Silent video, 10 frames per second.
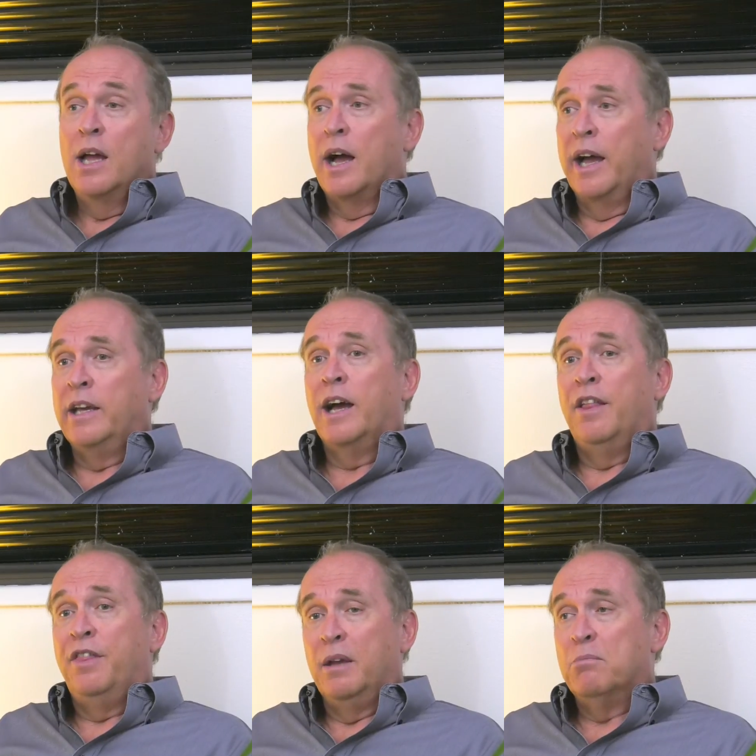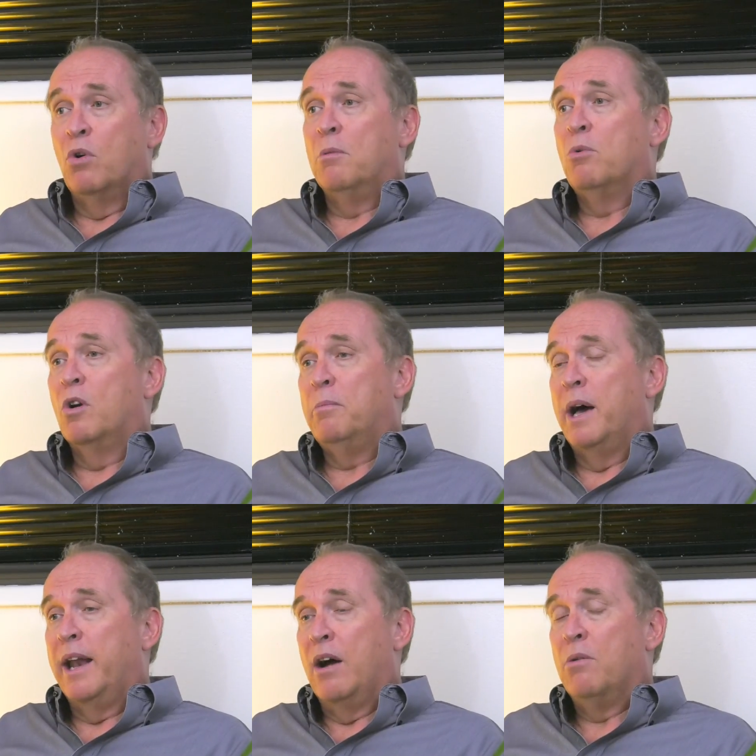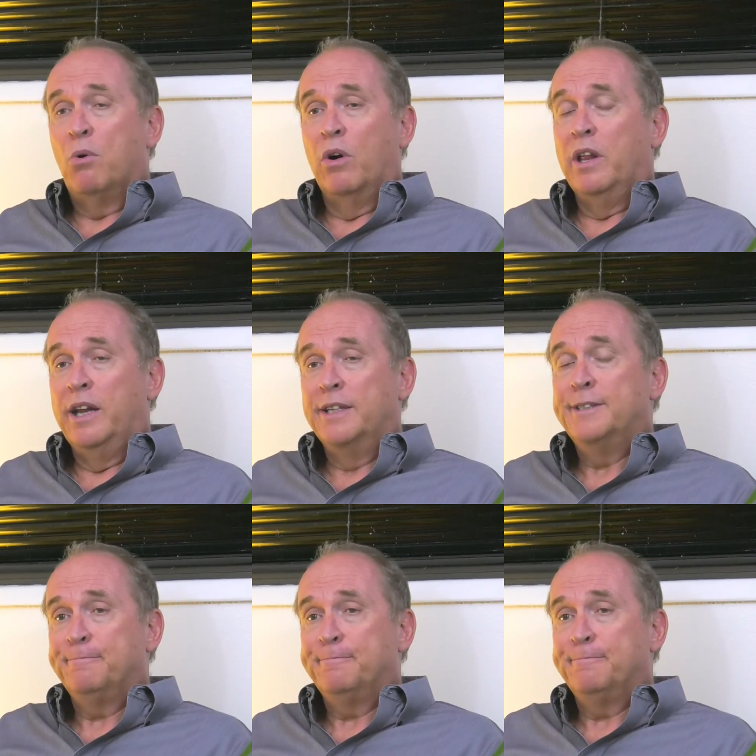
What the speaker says: I think more and more about how important it is.